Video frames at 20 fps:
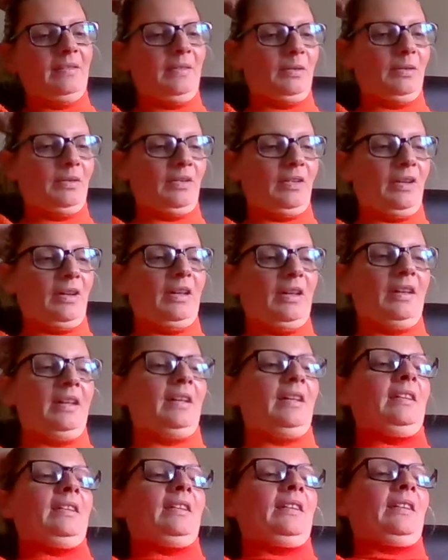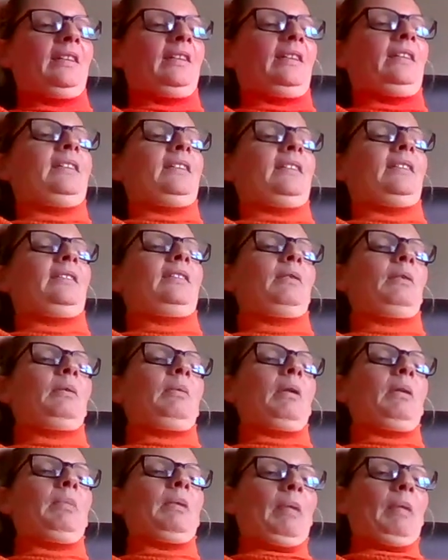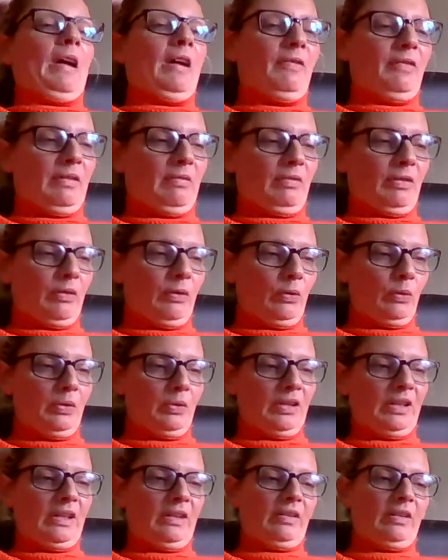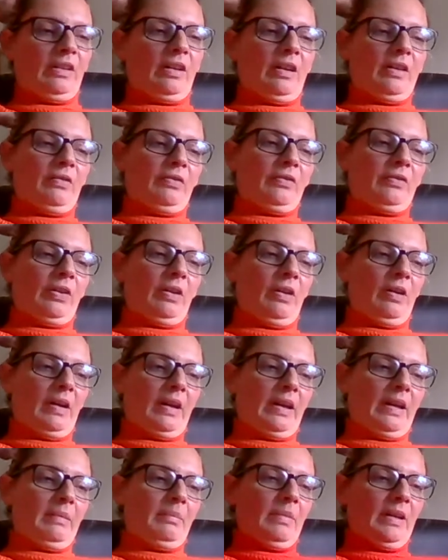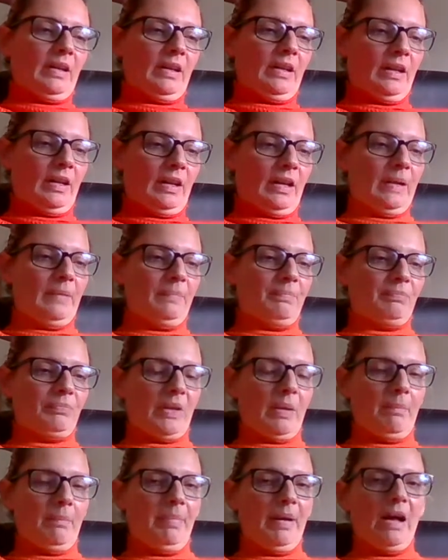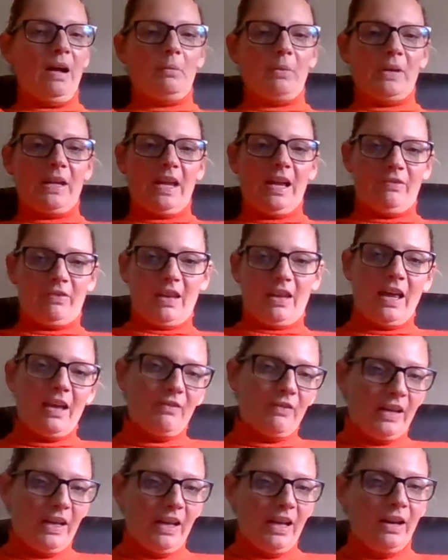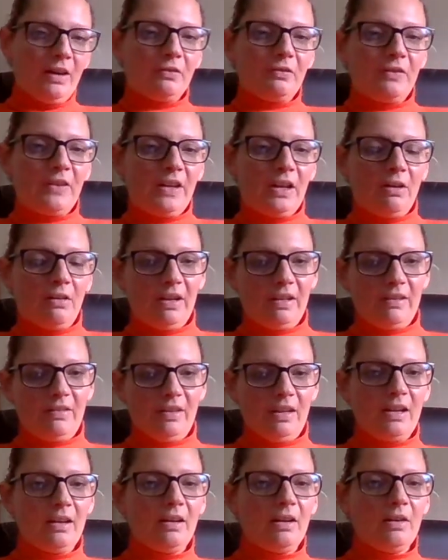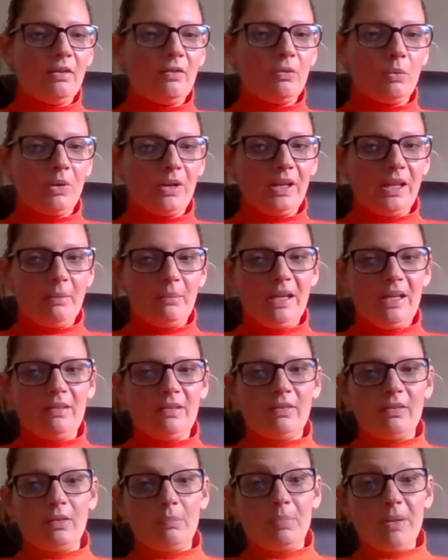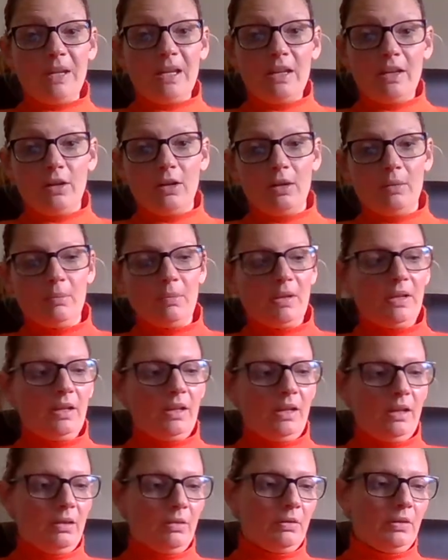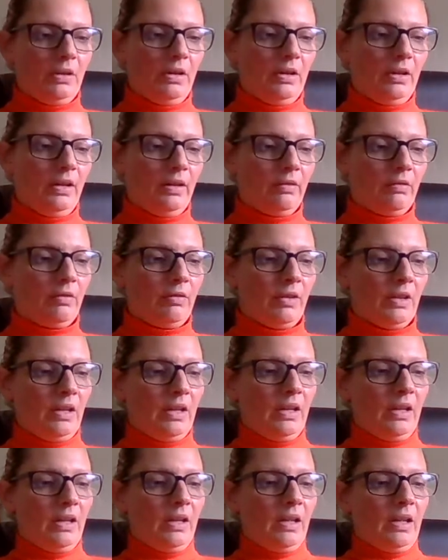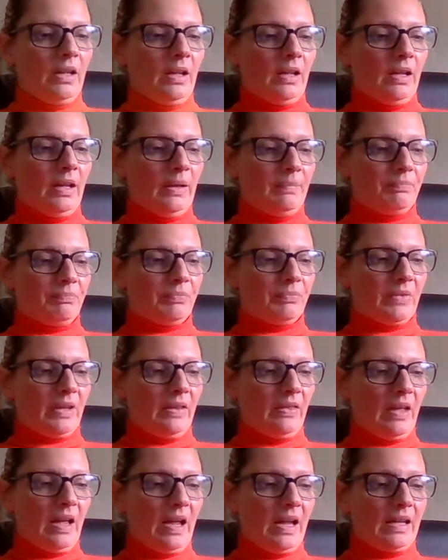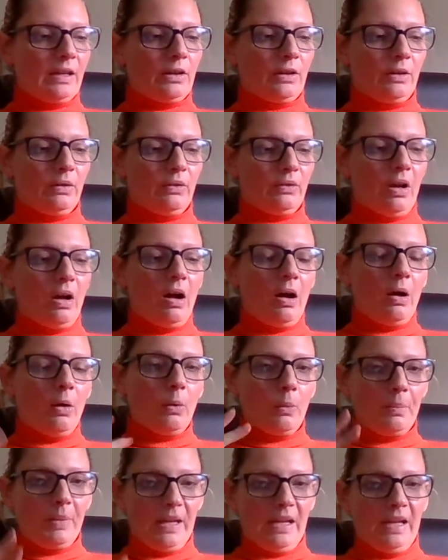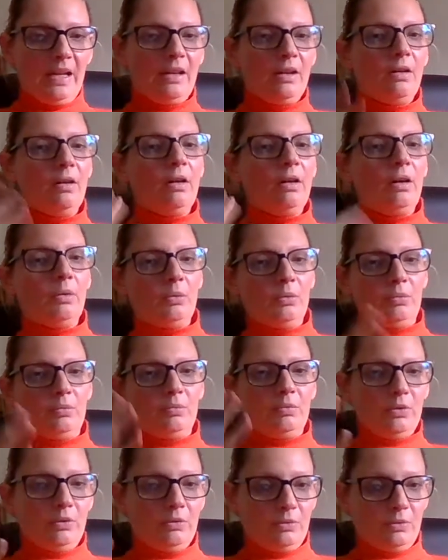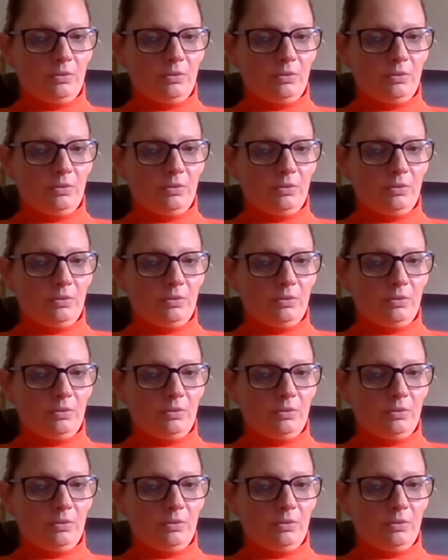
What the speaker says: was I? So we won't be perfectly restored in this lifetime, but we have to have a healthy idea of what it means to be human on earth. And that includes our whole being, our whole